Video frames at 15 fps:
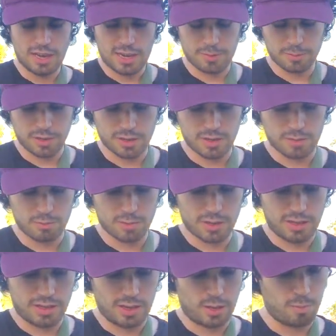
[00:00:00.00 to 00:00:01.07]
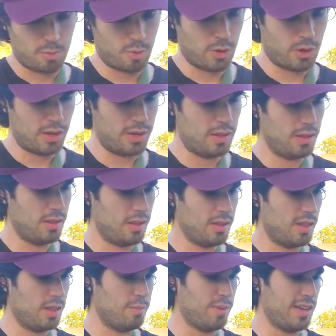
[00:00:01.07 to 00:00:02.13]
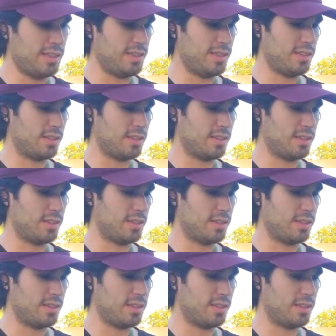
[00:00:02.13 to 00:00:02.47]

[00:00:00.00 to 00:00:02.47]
I'm gonna really put the best